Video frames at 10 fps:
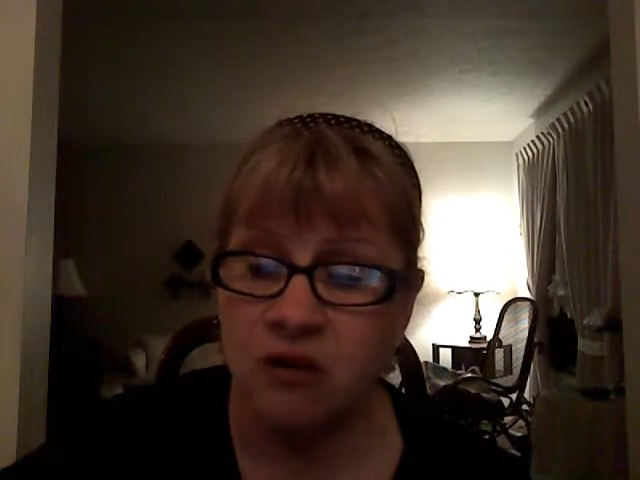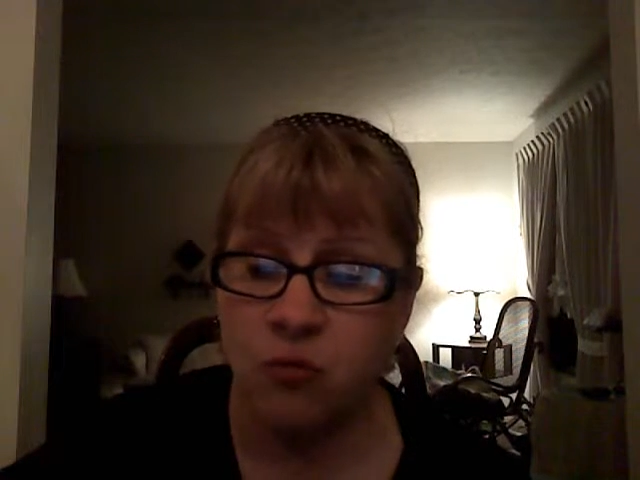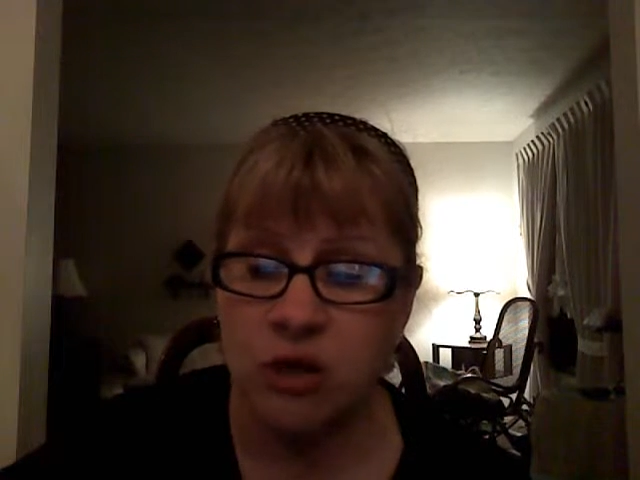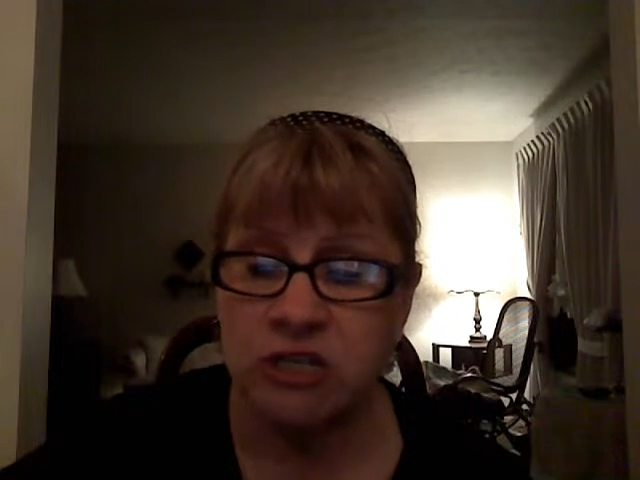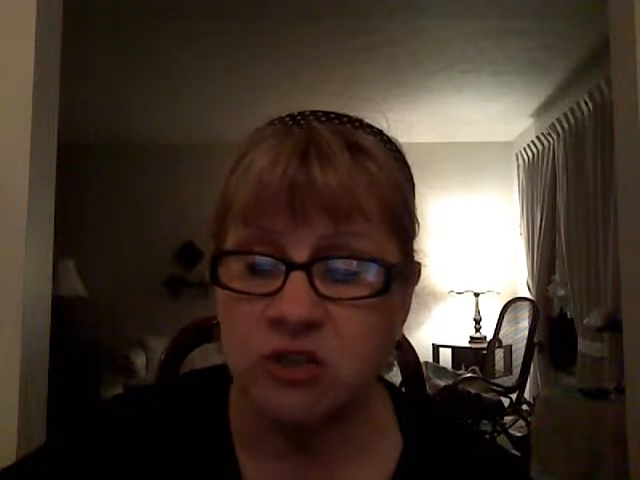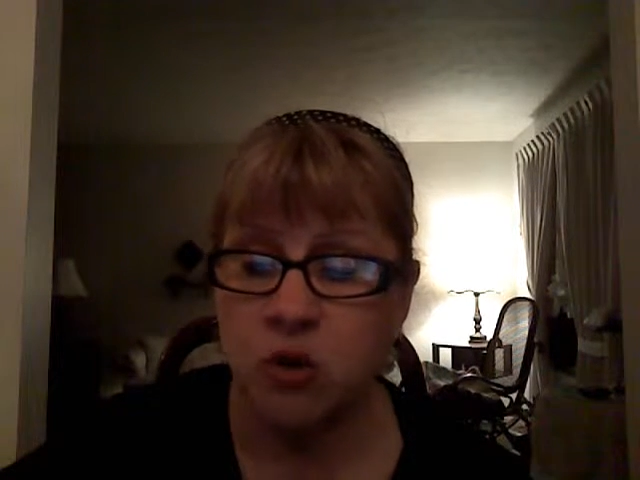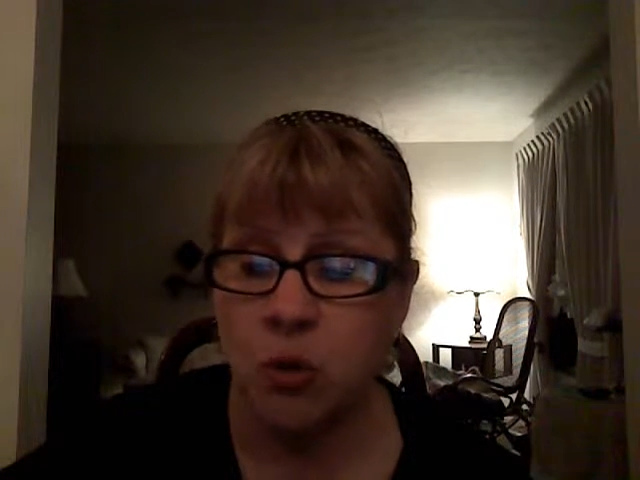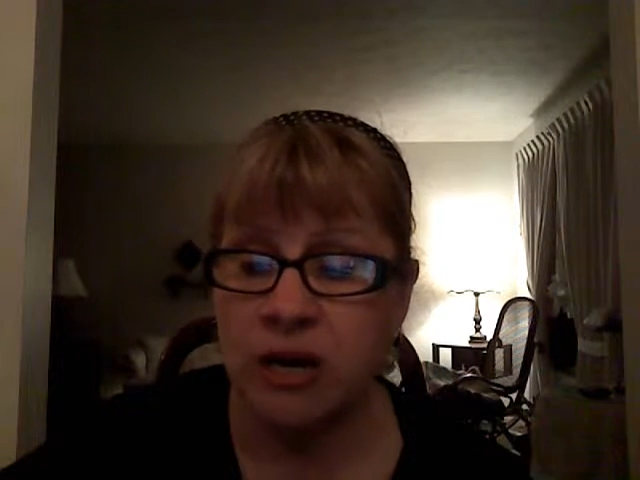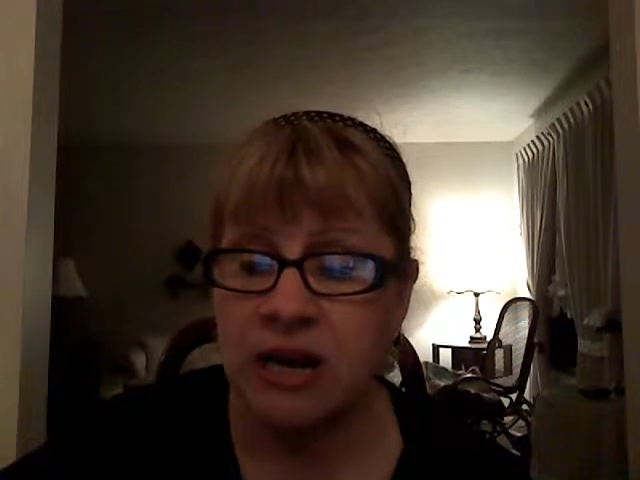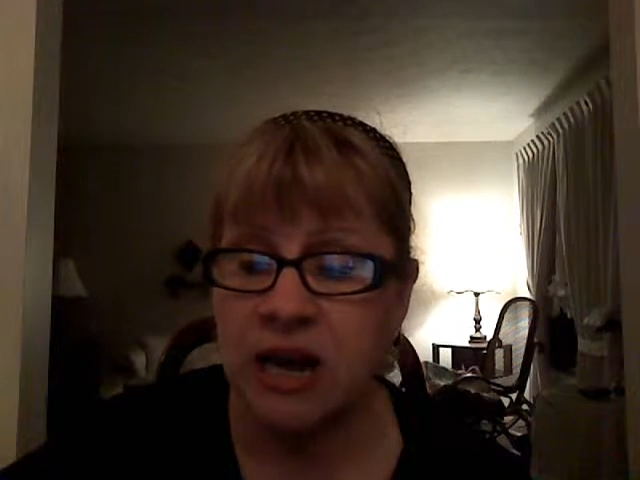of what is
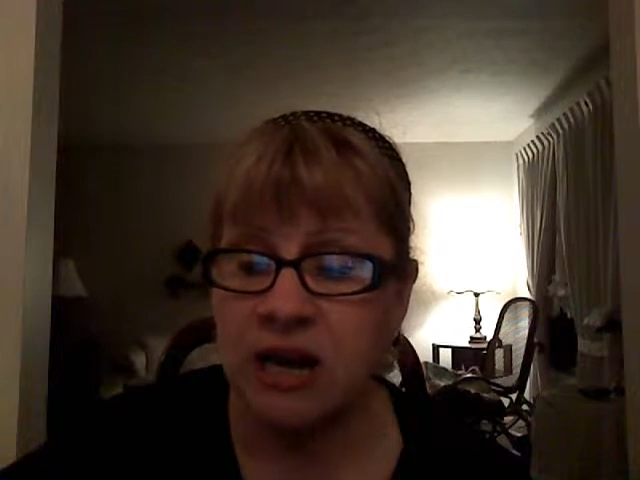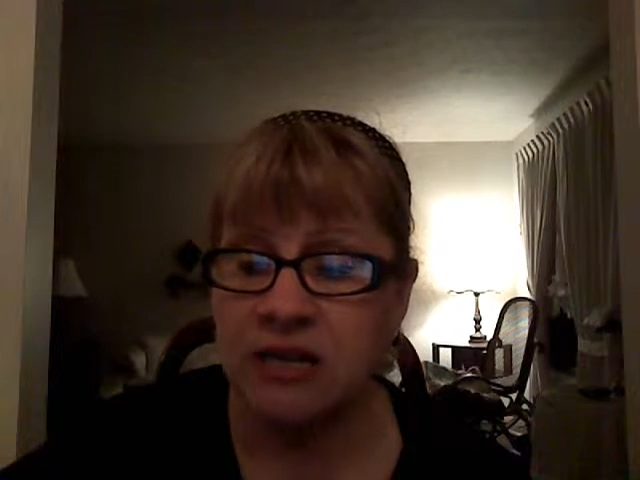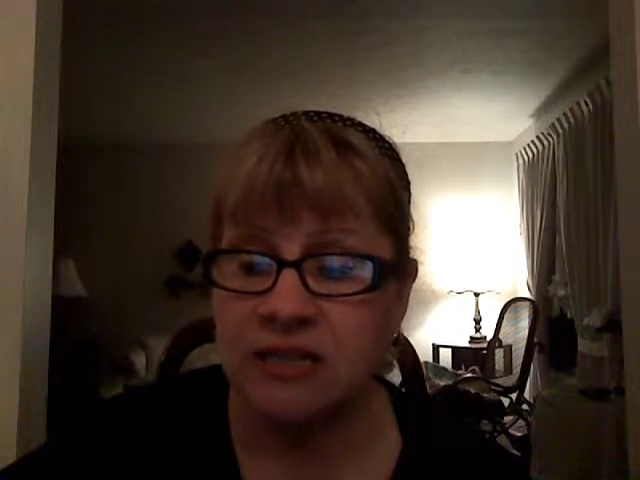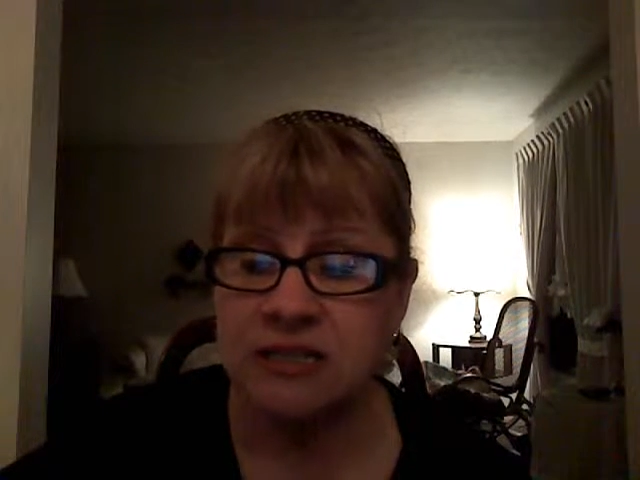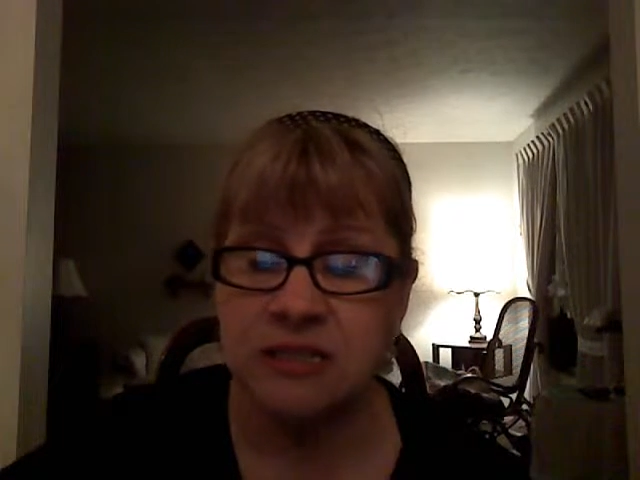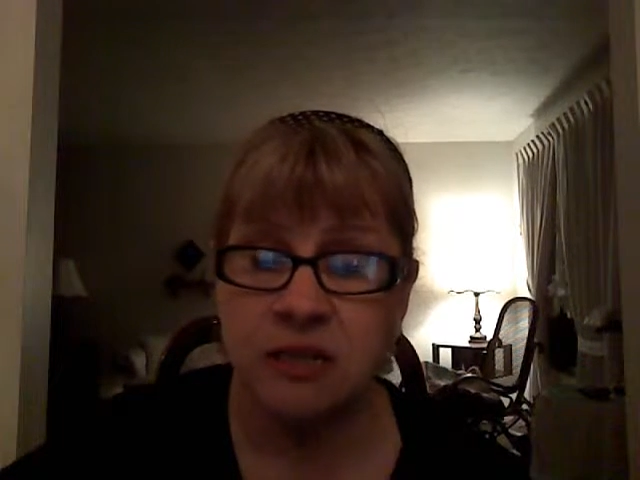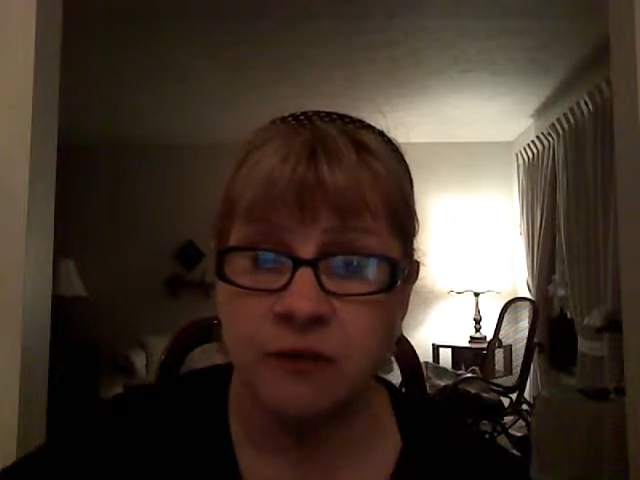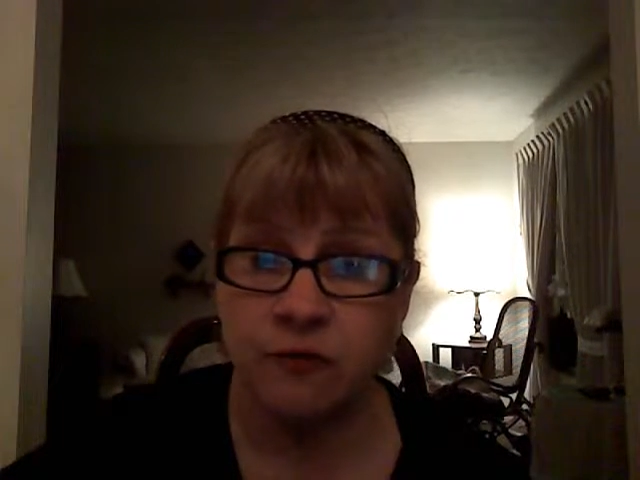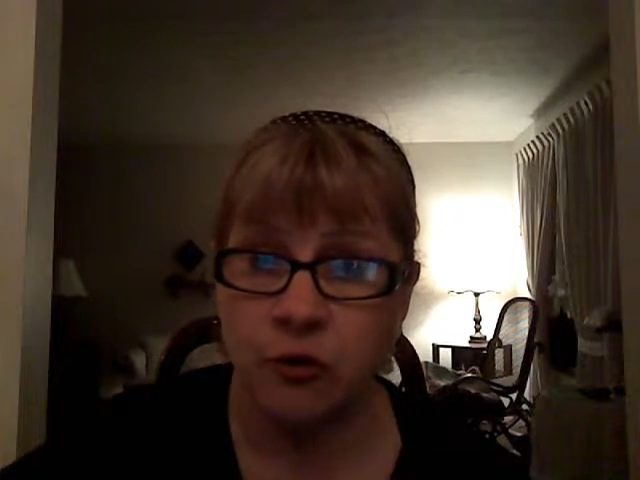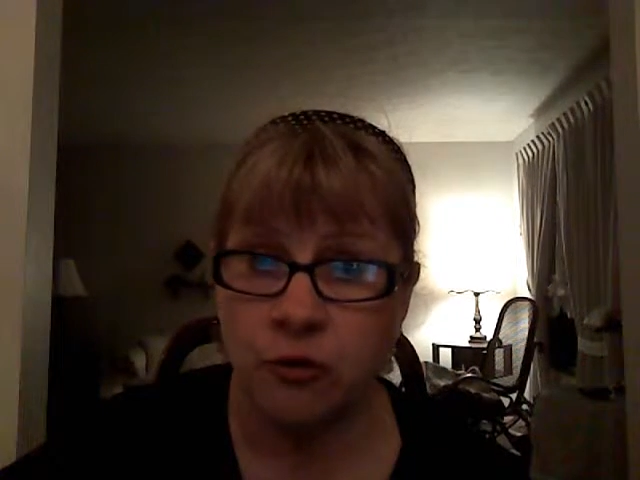going on instead of